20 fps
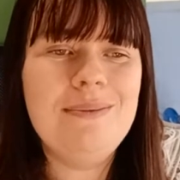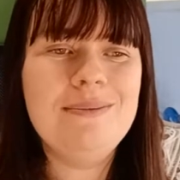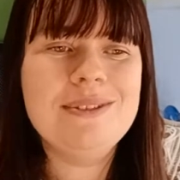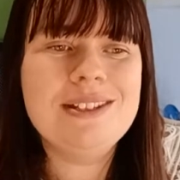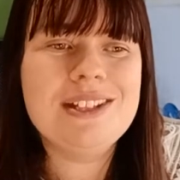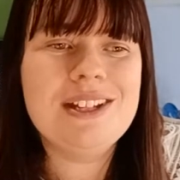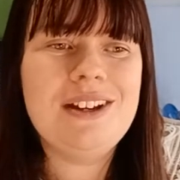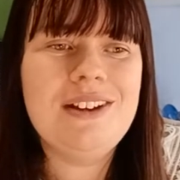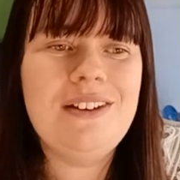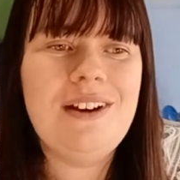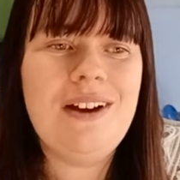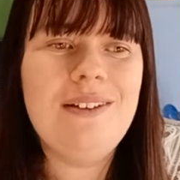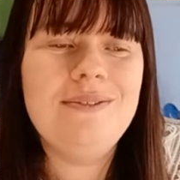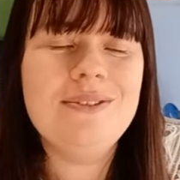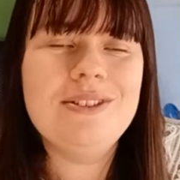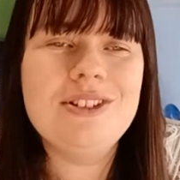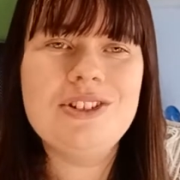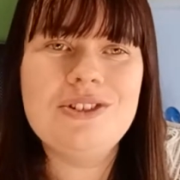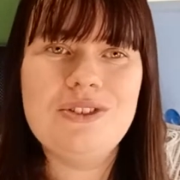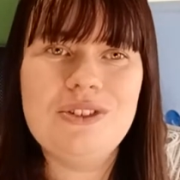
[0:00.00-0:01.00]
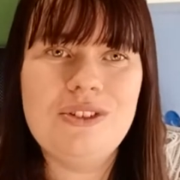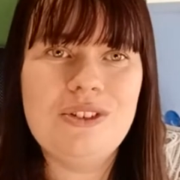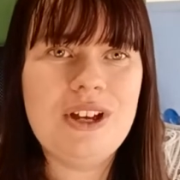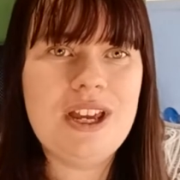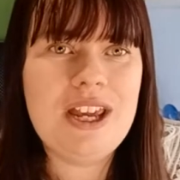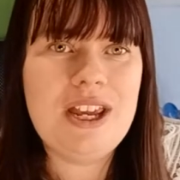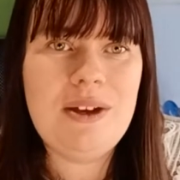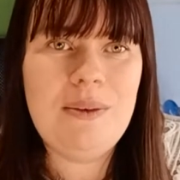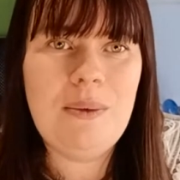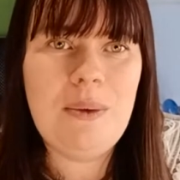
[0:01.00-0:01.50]
so I'm sure
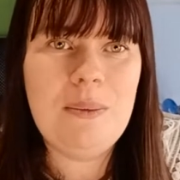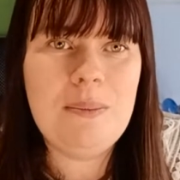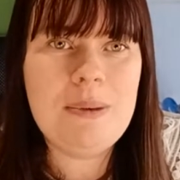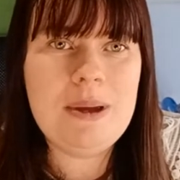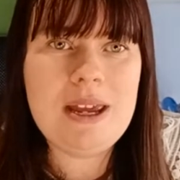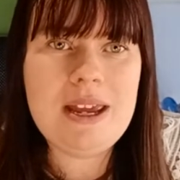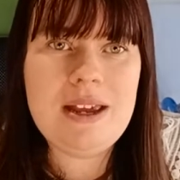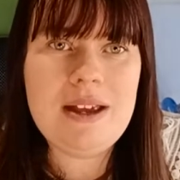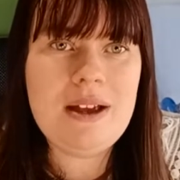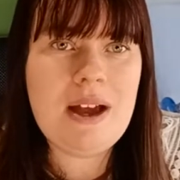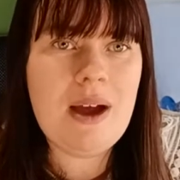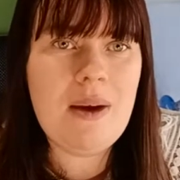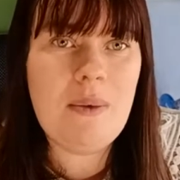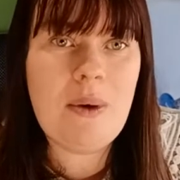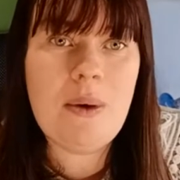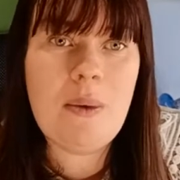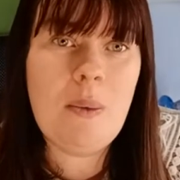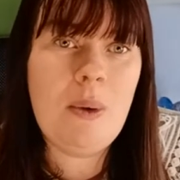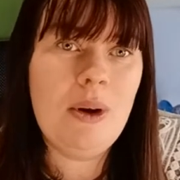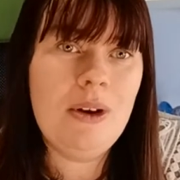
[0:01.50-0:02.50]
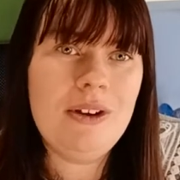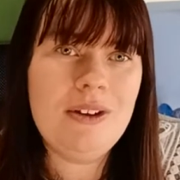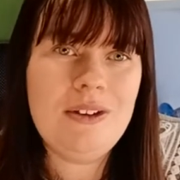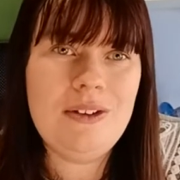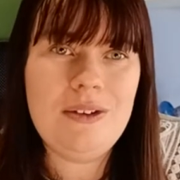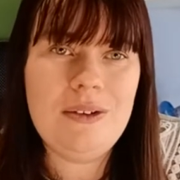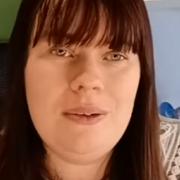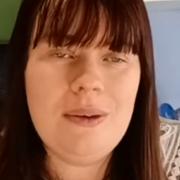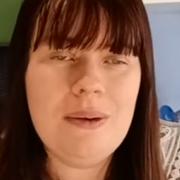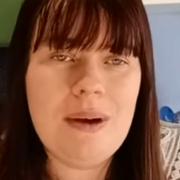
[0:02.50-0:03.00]
he will be one
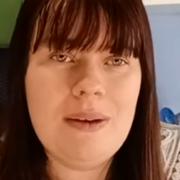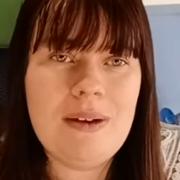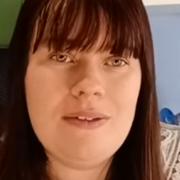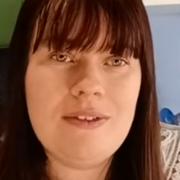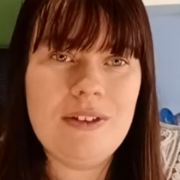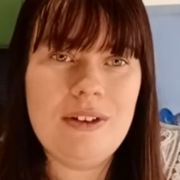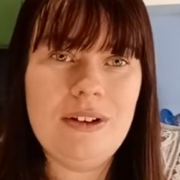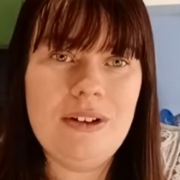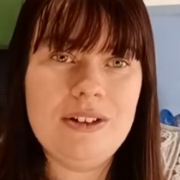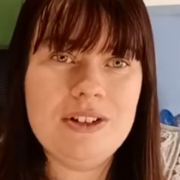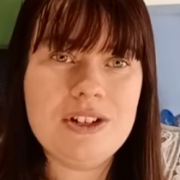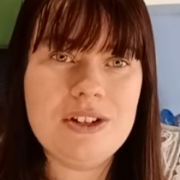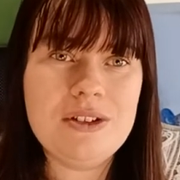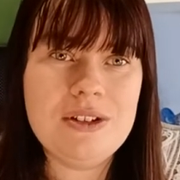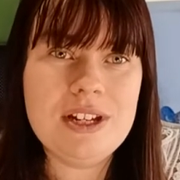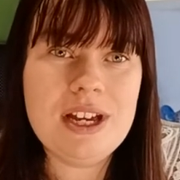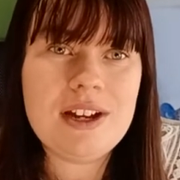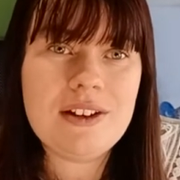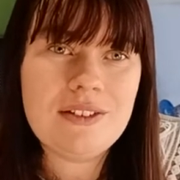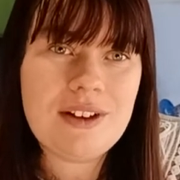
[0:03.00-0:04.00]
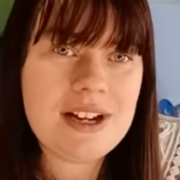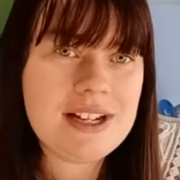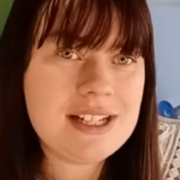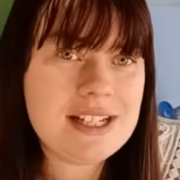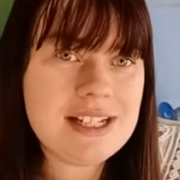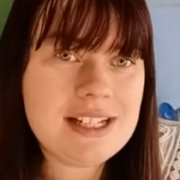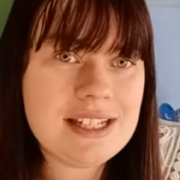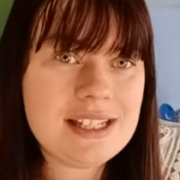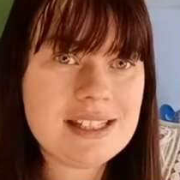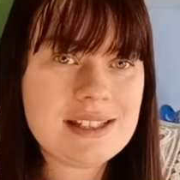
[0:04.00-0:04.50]
who, if you're into
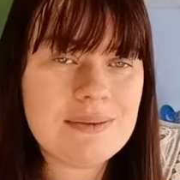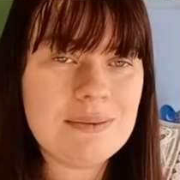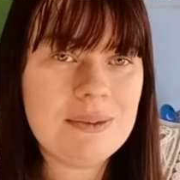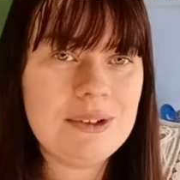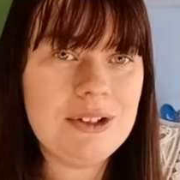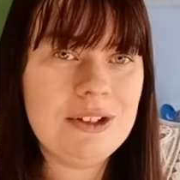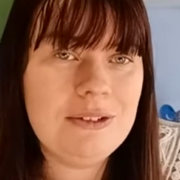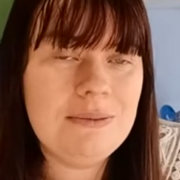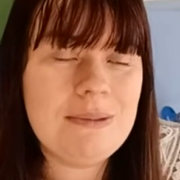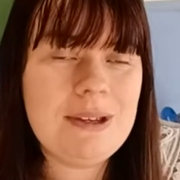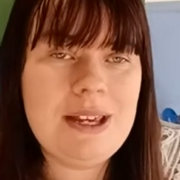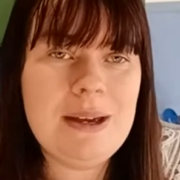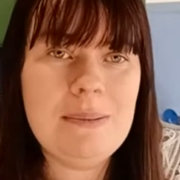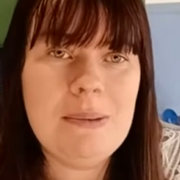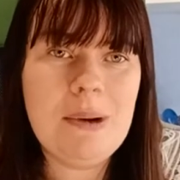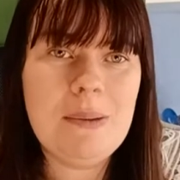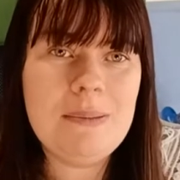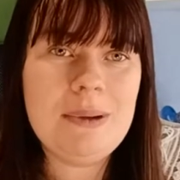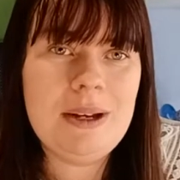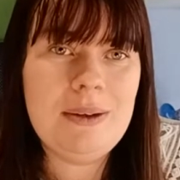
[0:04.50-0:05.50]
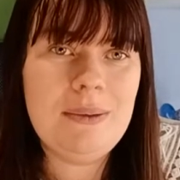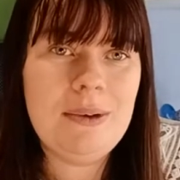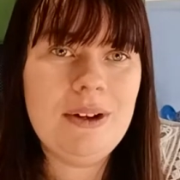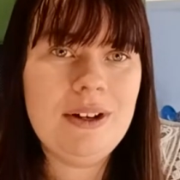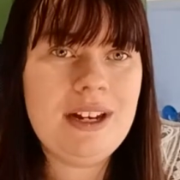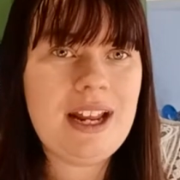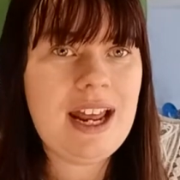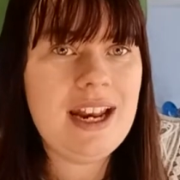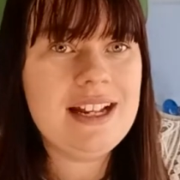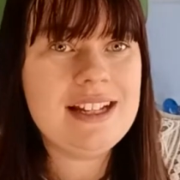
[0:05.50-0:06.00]
decorators, will be a popular
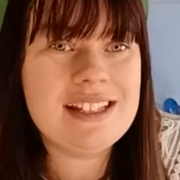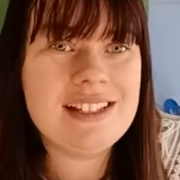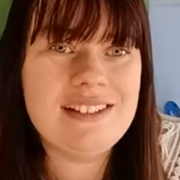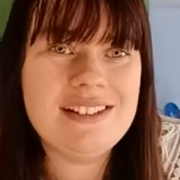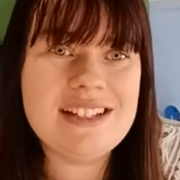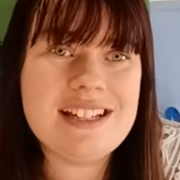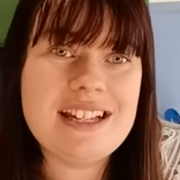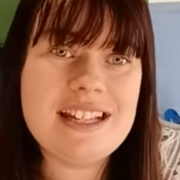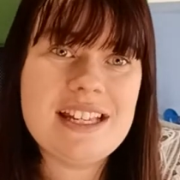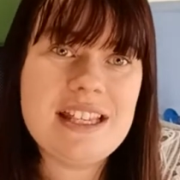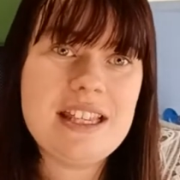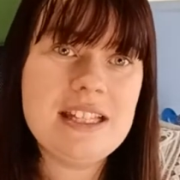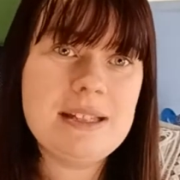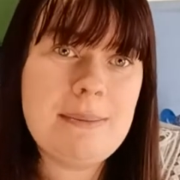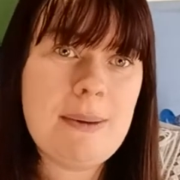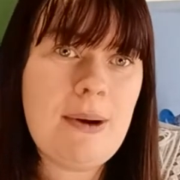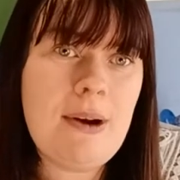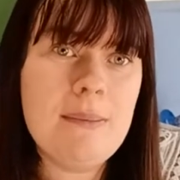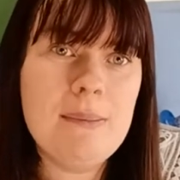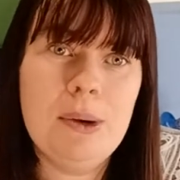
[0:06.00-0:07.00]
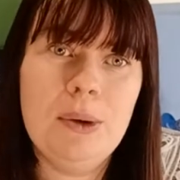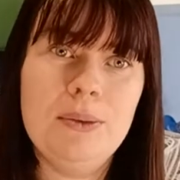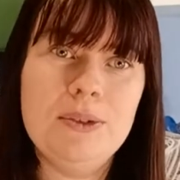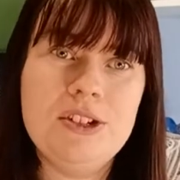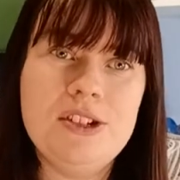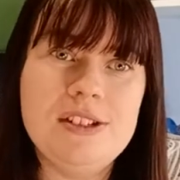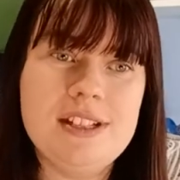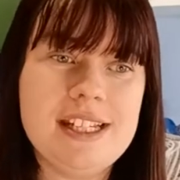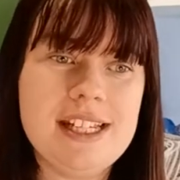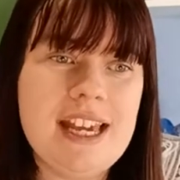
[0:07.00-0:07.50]
one, and it's nice to see the Spirit mould
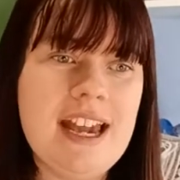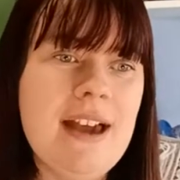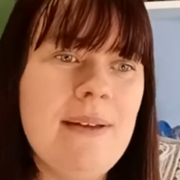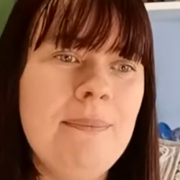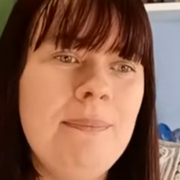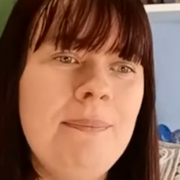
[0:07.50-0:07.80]
used again.